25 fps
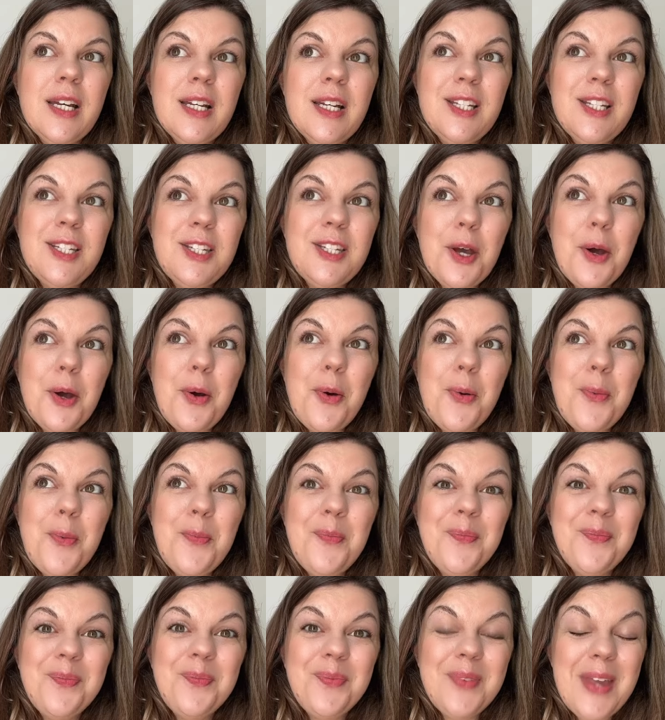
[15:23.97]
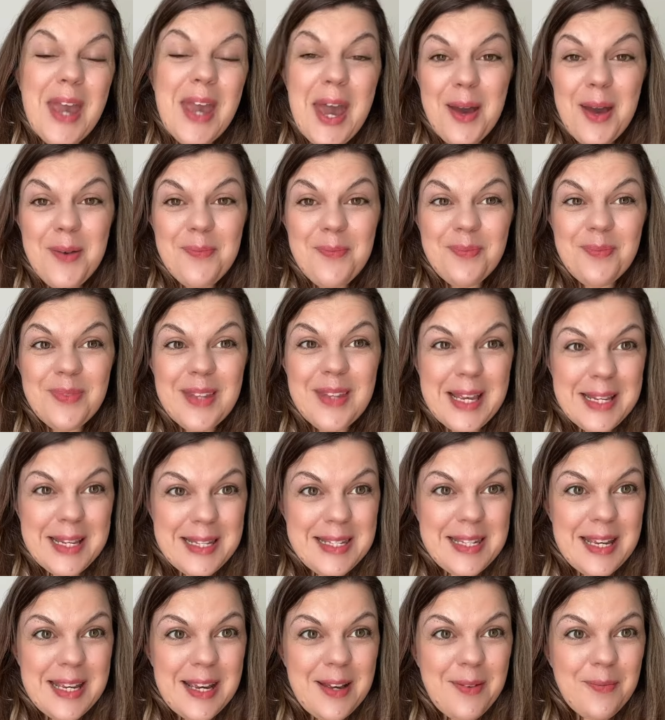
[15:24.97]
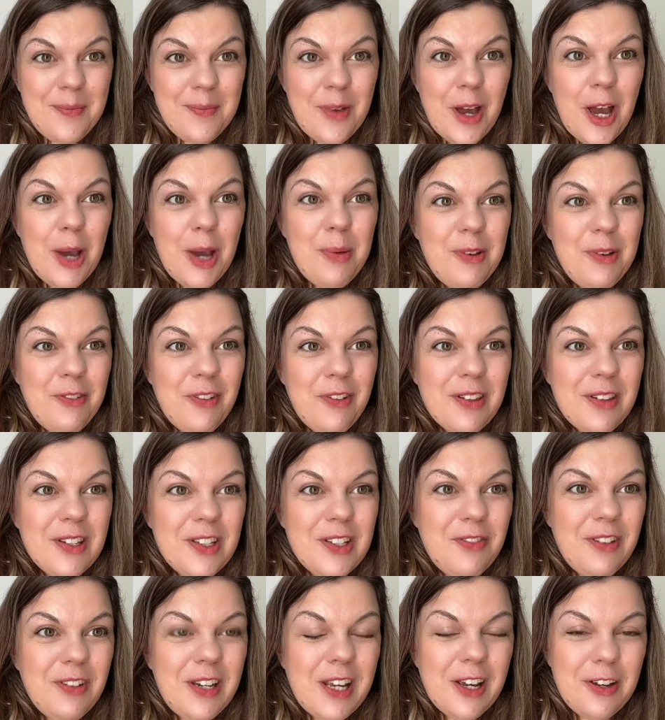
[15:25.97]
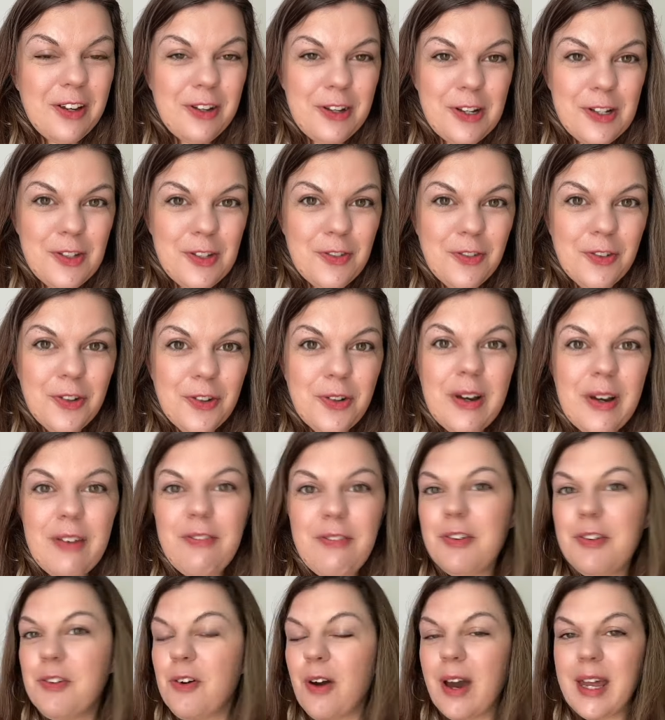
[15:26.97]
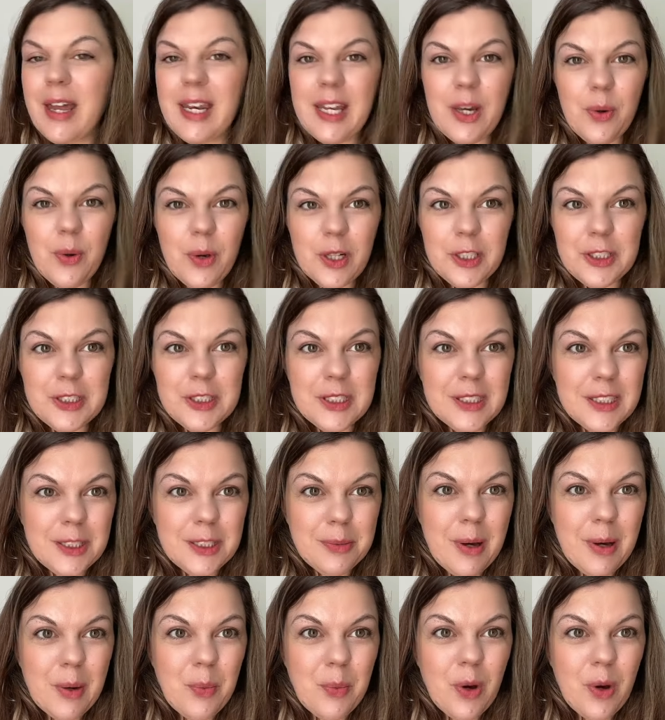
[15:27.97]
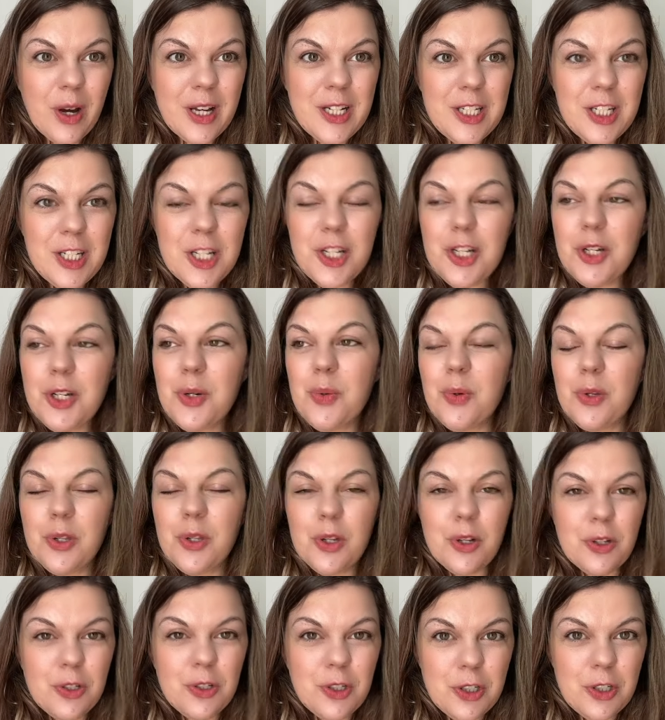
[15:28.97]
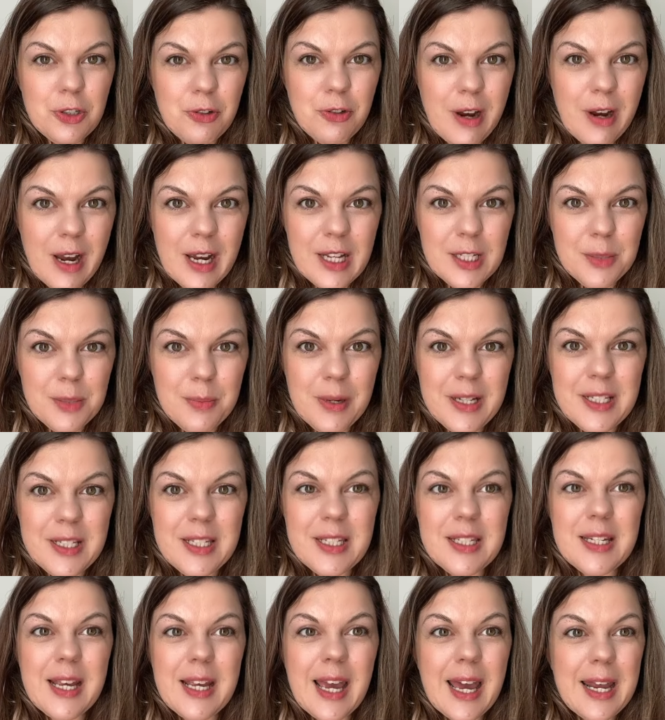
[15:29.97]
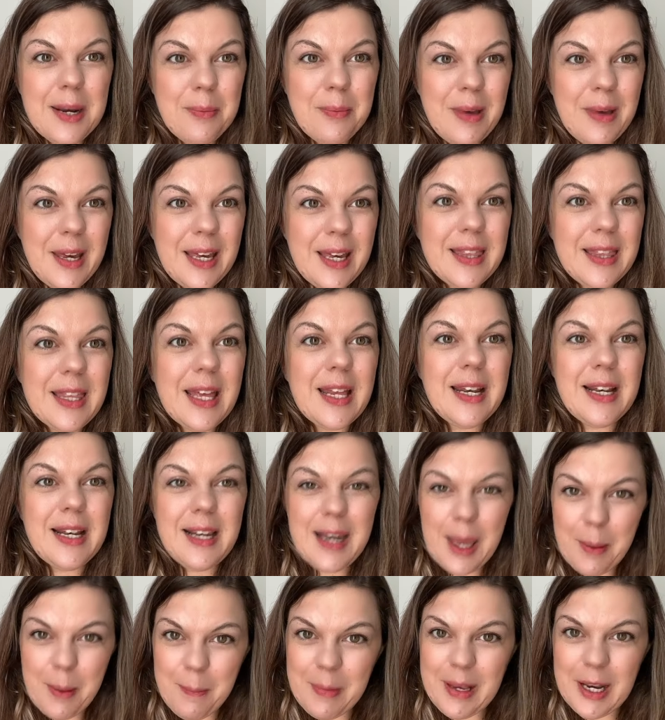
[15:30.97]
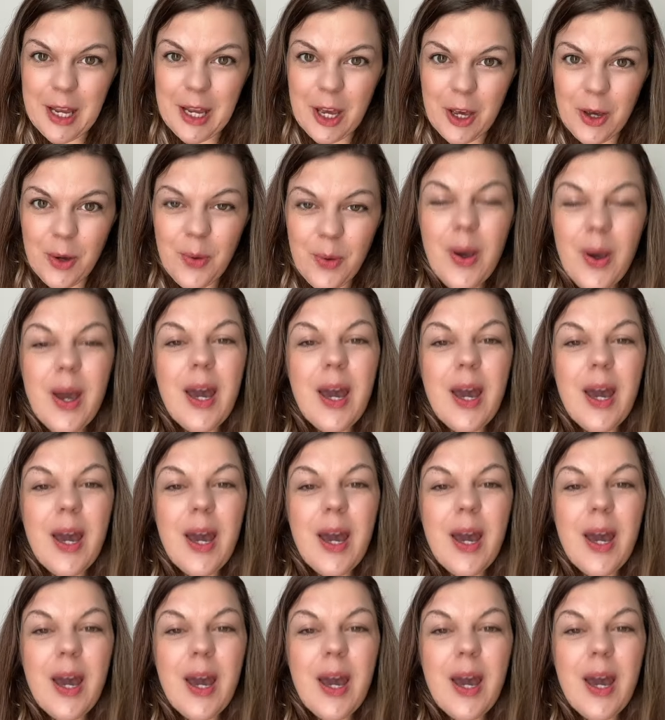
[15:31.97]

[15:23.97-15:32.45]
so yeah that's it i hope you found this video useful if you've got any questions about what i do or the conscious creators masters academy then let me know